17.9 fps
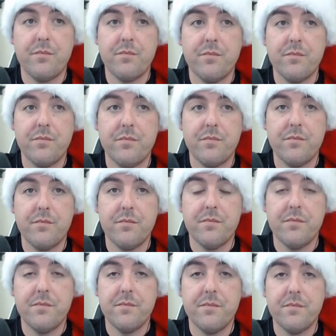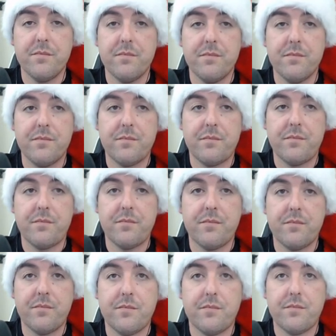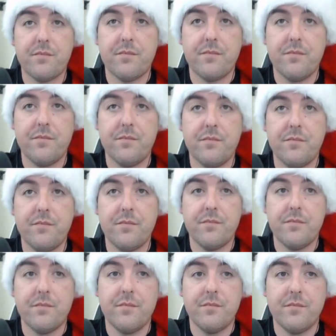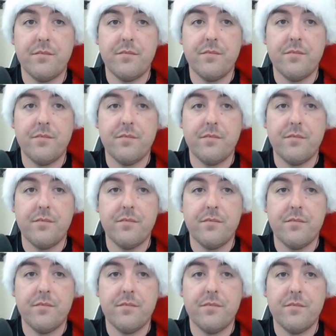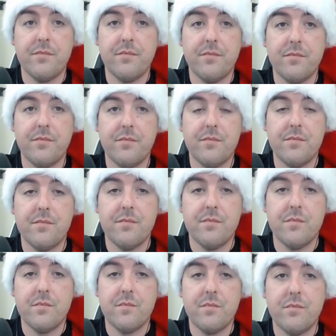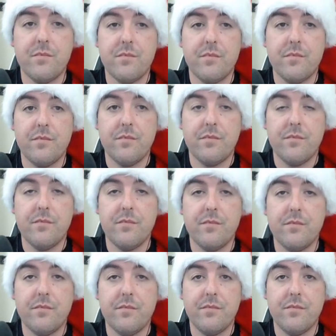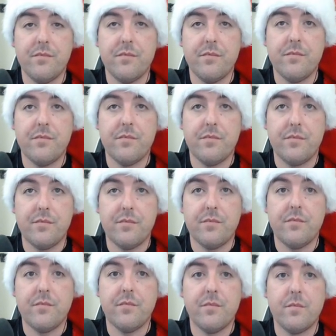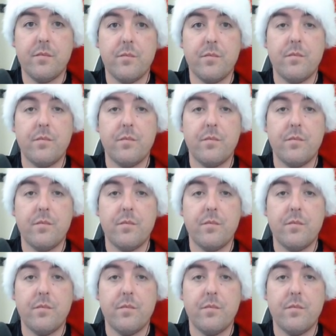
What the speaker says: (silent)